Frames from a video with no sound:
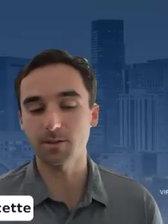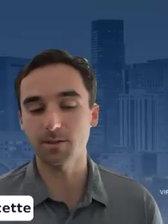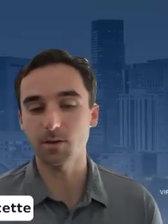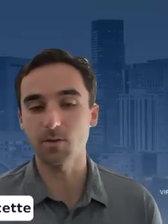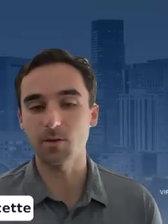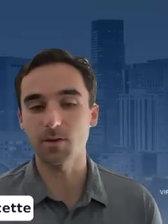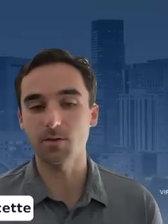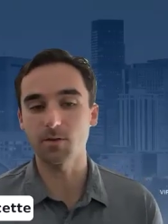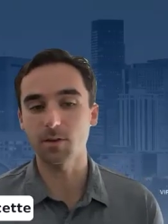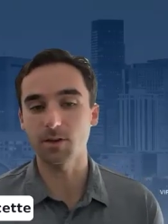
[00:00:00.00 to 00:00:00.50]

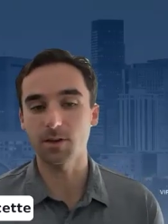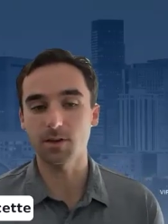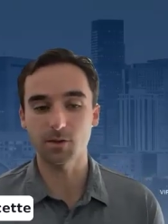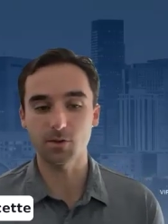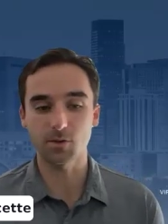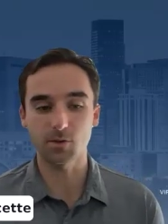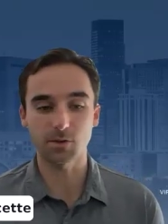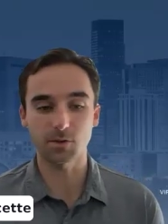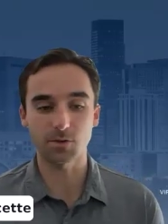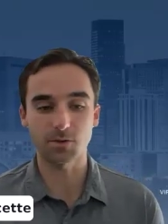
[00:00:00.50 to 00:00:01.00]
So if a
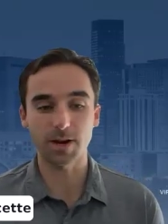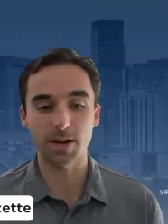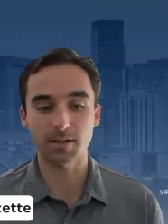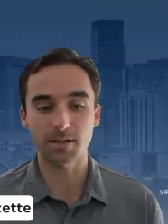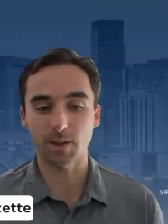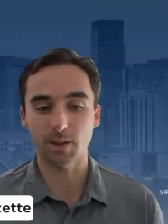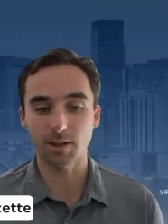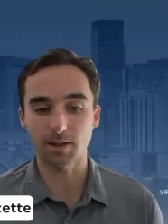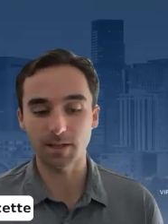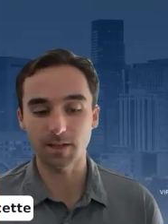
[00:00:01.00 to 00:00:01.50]
user
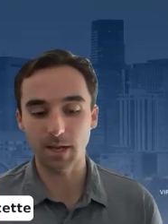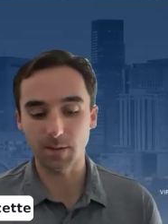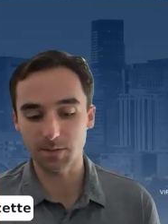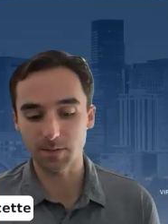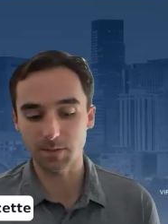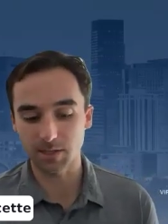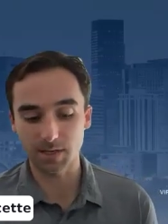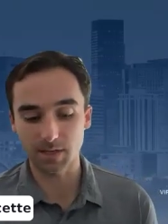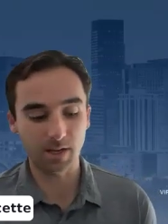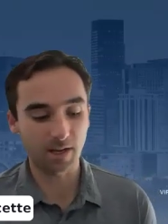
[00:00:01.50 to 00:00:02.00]
accidentally
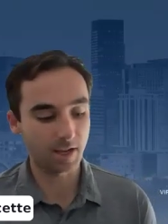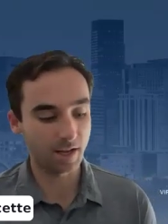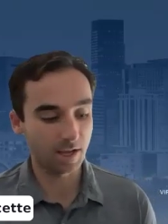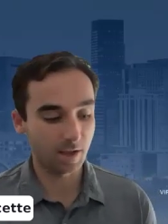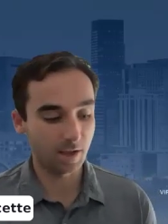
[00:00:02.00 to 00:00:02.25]
types in